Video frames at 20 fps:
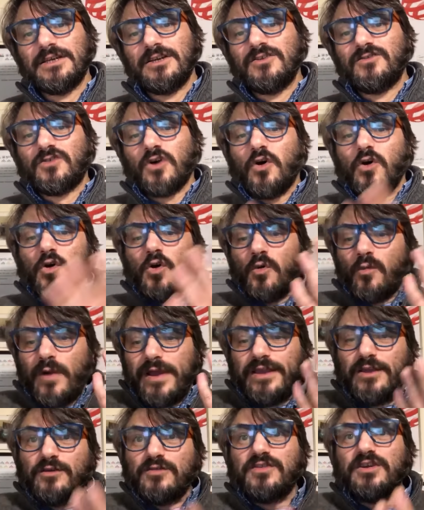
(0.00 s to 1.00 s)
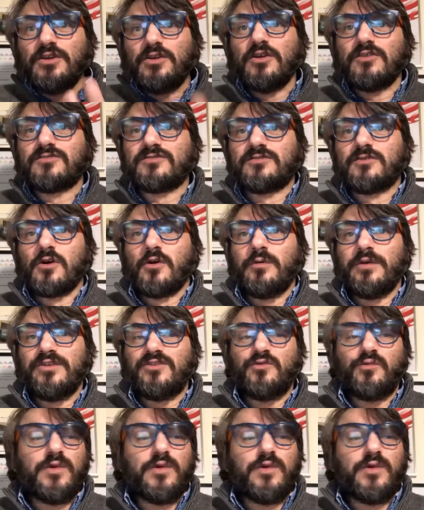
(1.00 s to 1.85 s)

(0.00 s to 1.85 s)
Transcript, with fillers: So when you see those drawings,